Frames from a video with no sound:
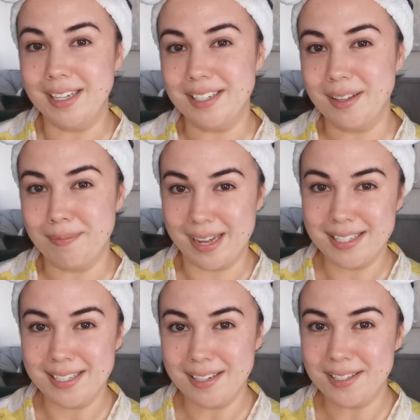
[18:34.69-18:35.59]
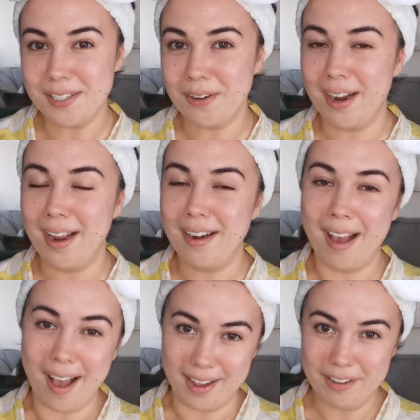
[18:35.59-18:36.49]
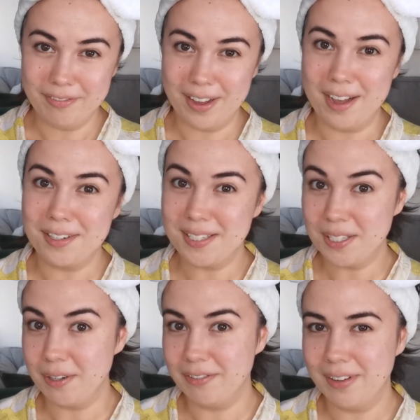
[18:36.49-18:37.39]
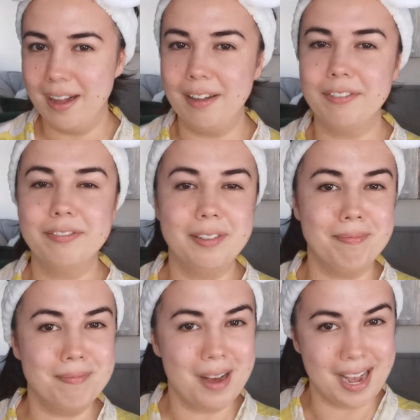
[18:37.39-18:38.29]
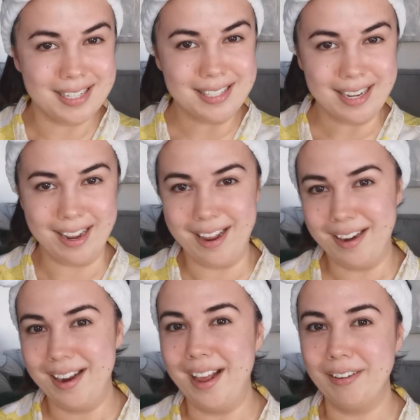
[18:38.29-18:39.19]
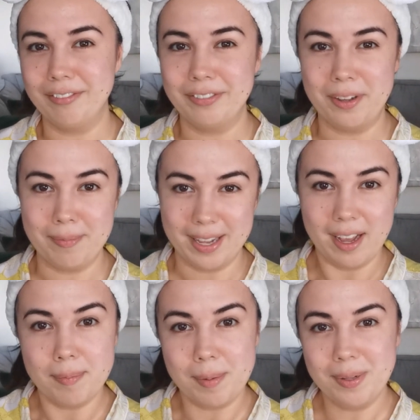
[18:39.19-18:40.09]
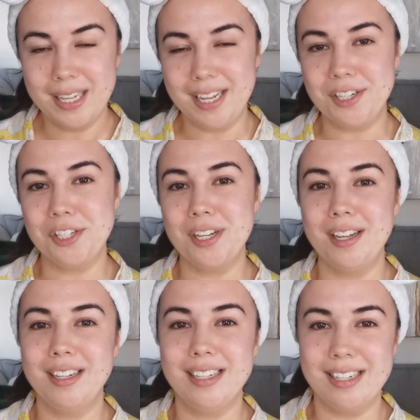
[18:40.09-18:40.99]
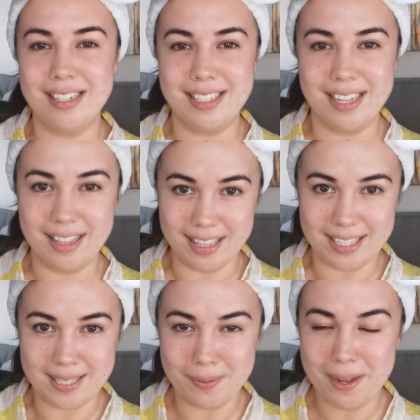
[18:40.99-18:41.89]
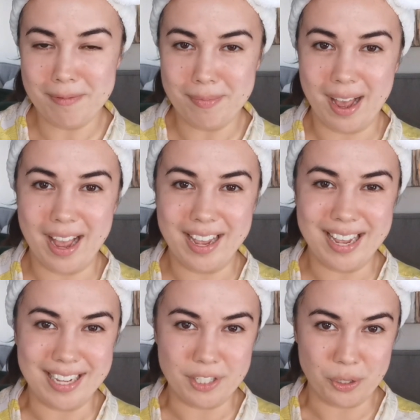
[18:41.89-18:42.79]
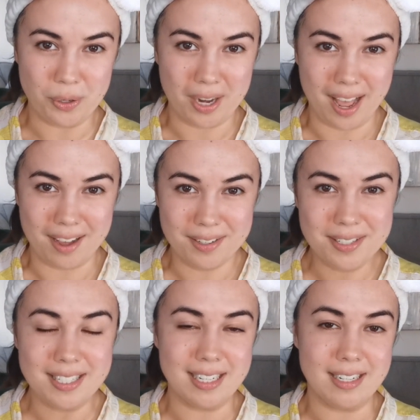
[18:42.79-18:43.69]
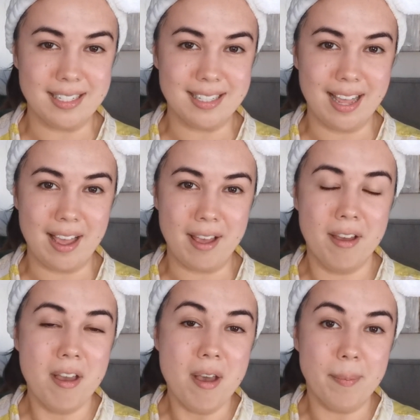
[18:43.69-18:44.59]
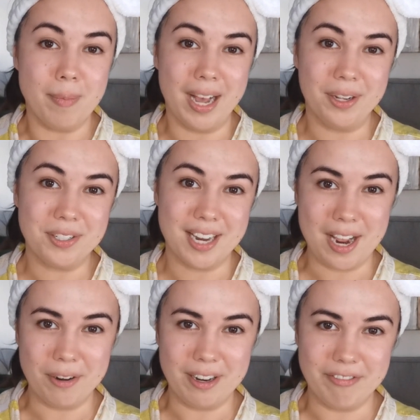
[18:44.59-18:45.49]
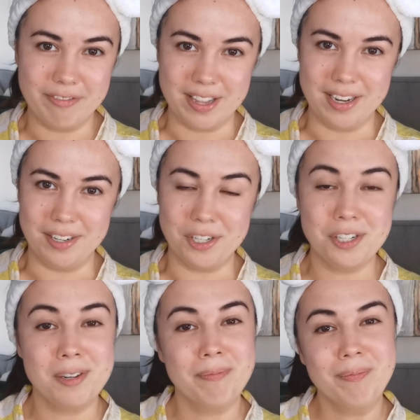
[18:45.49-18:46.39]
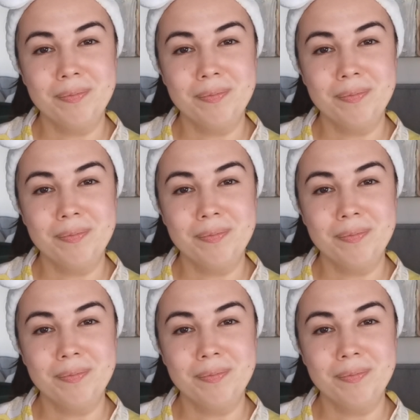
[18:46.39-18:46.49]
But the best sunscreen I have found so far for my skin and for makeup application is this one by Etude House. It is their Mild Airy Finish.